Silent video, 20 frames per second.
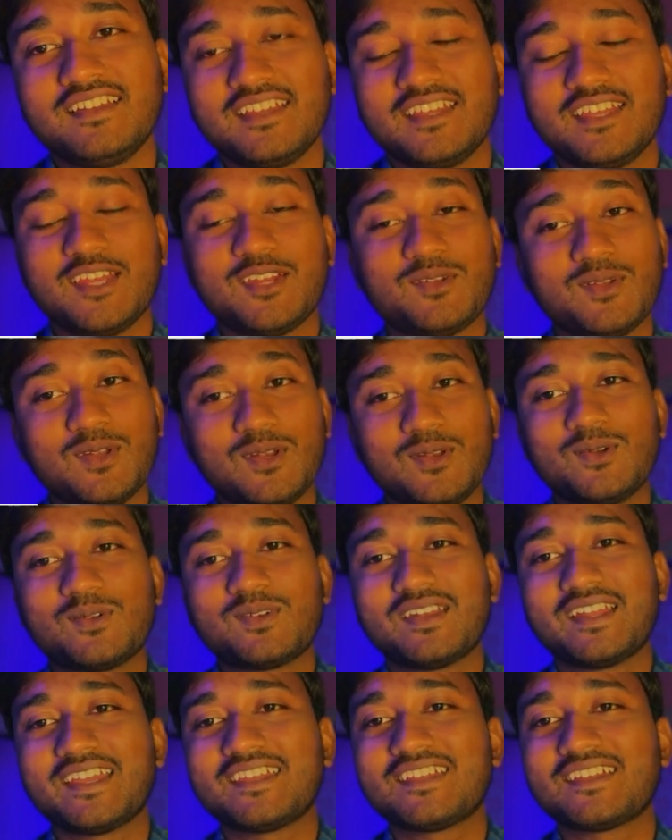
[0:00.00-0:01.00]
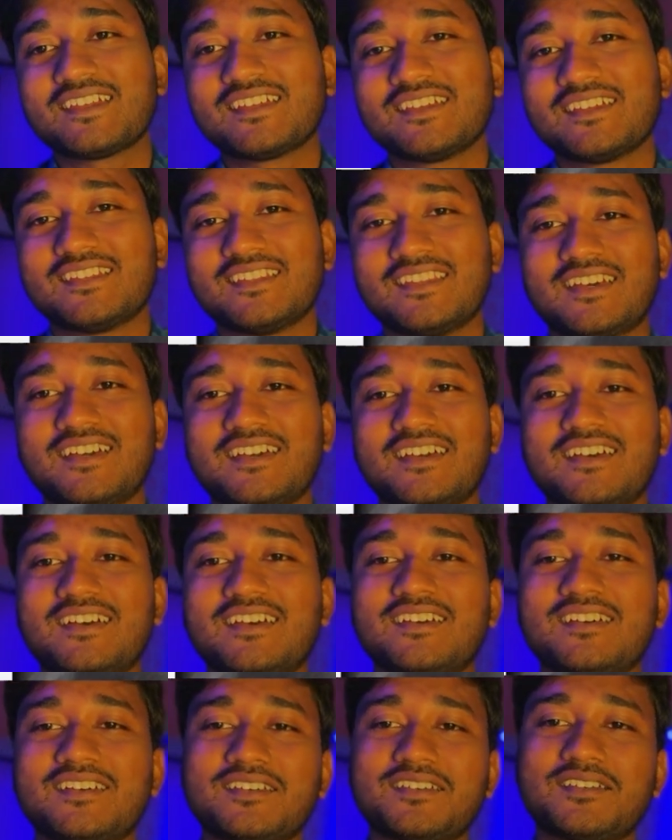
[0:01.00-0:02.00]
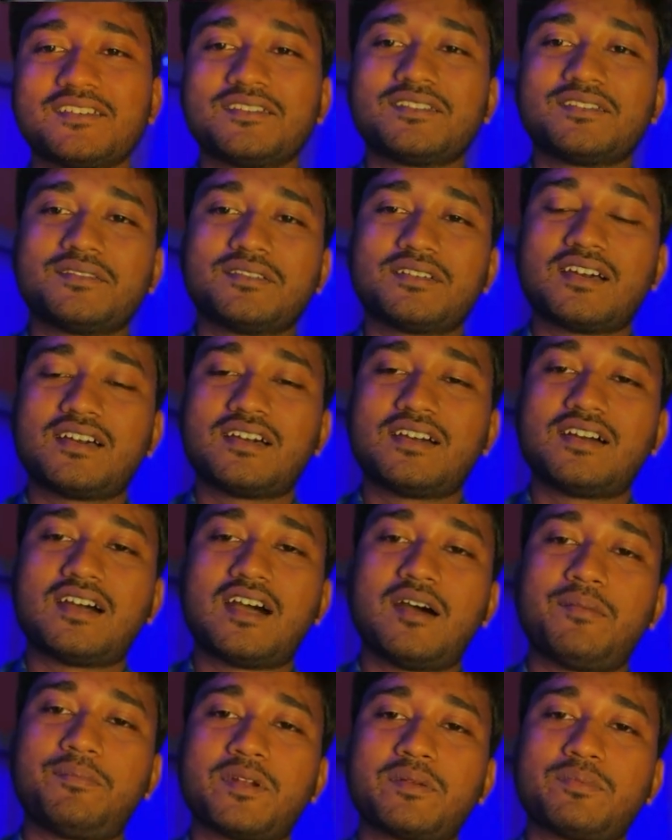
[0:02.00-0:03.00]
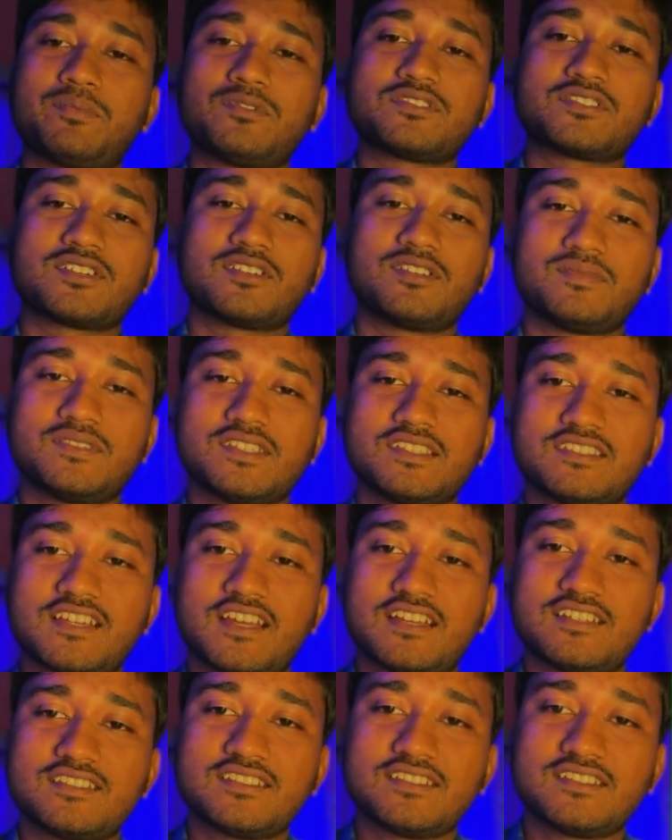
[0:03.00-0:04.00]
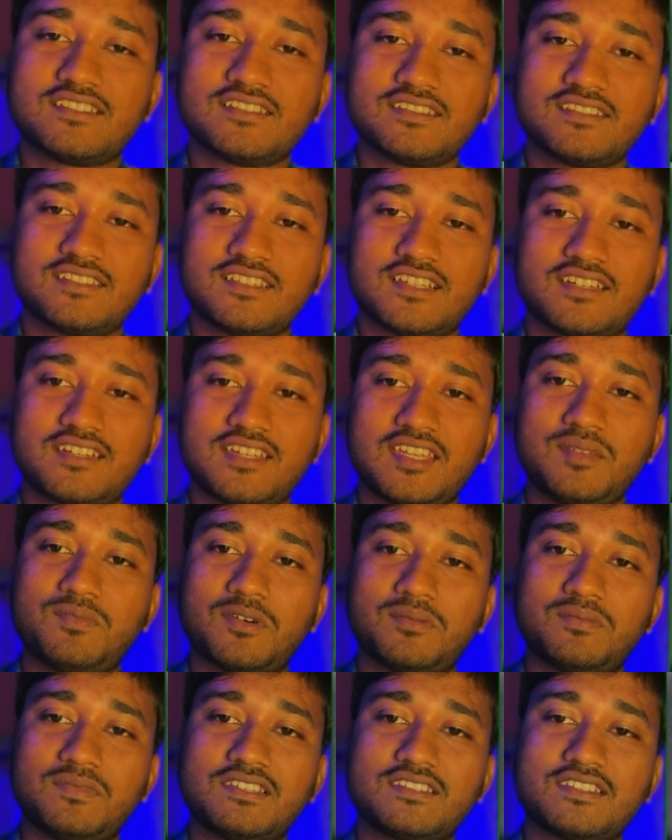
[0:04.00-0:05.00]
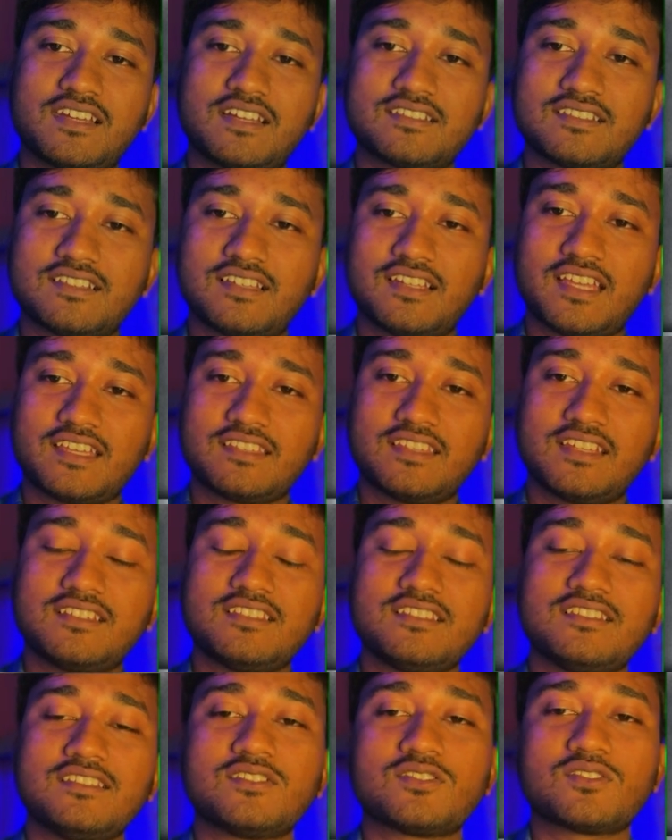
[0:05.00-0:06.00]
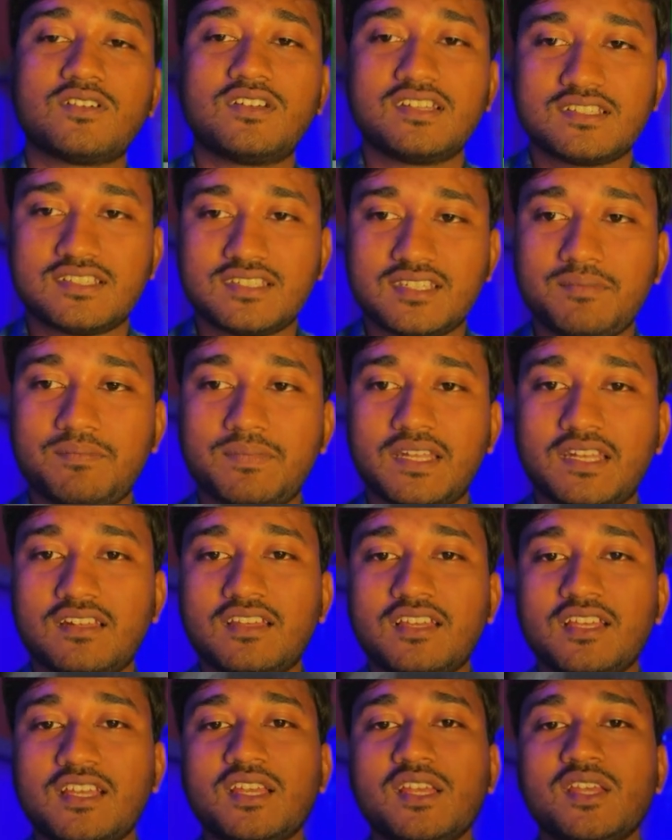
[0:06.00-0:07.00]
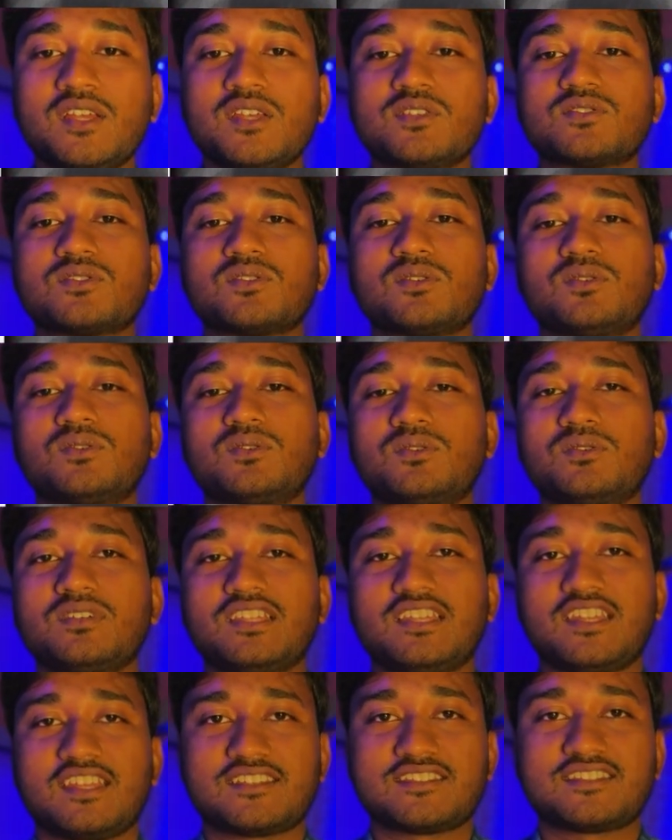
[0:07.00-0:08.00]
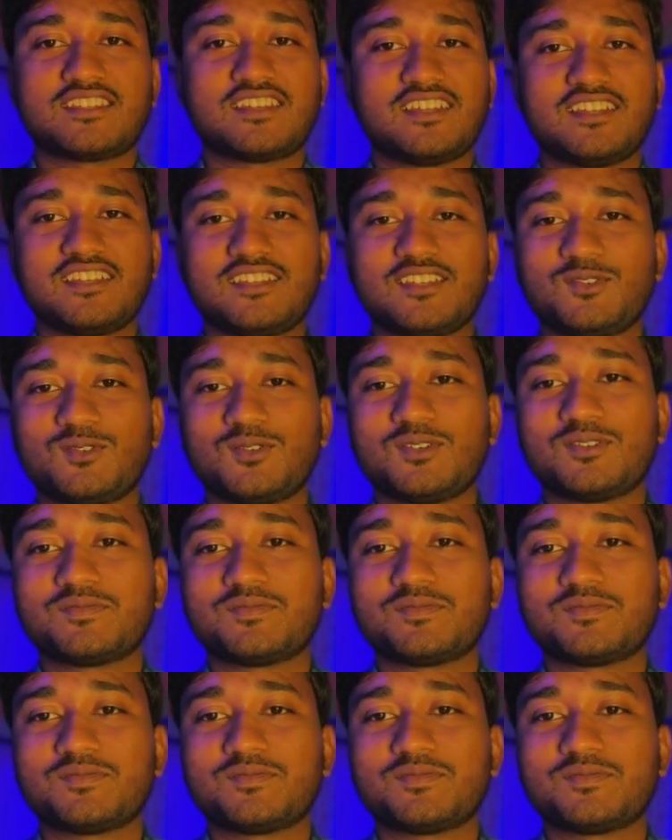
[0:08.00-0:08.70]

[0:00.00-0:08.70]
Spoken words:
it will look like? The upper portion of the charge, the tip of the charge, like that. This is called a stipple. So in X-ray, you know,